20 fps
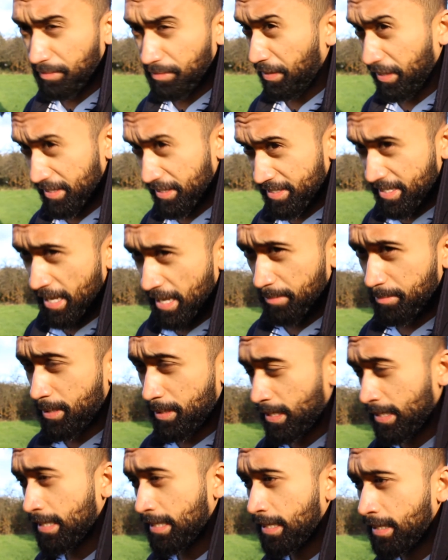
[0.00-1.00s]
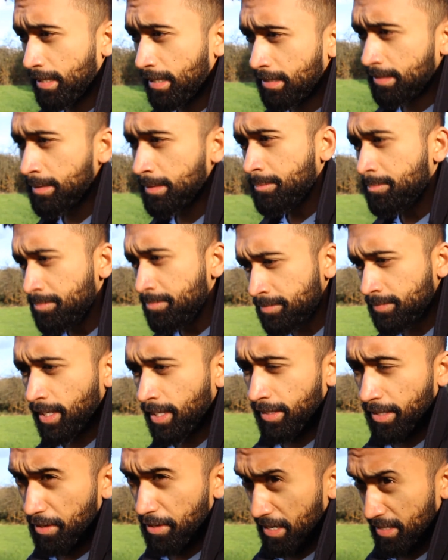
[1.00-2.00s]
done the same,
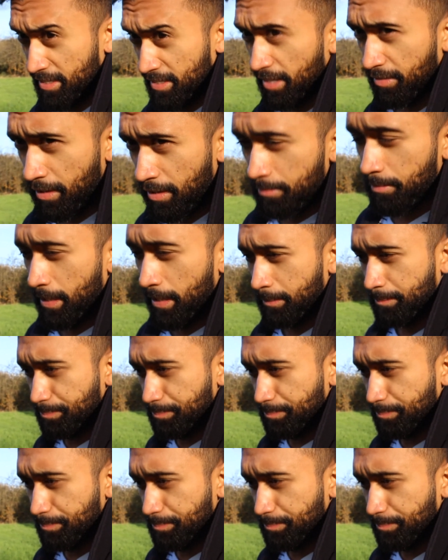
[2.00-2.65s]
and their exes have come back.